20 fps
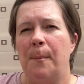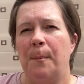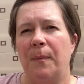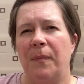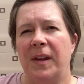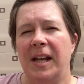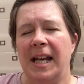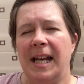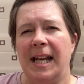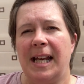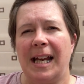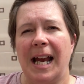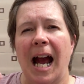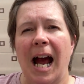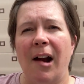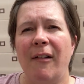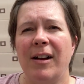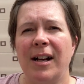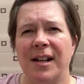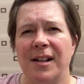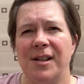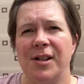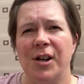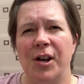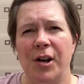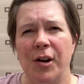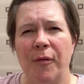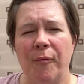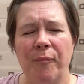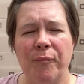the
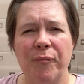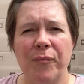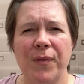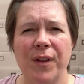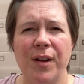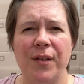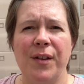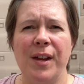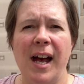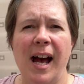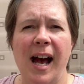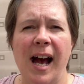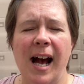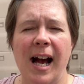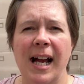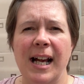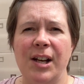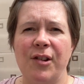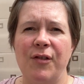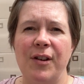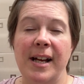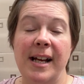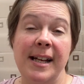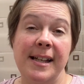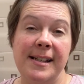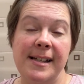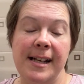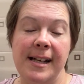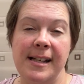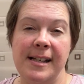character that I
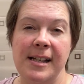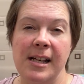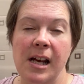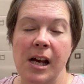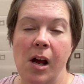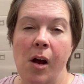created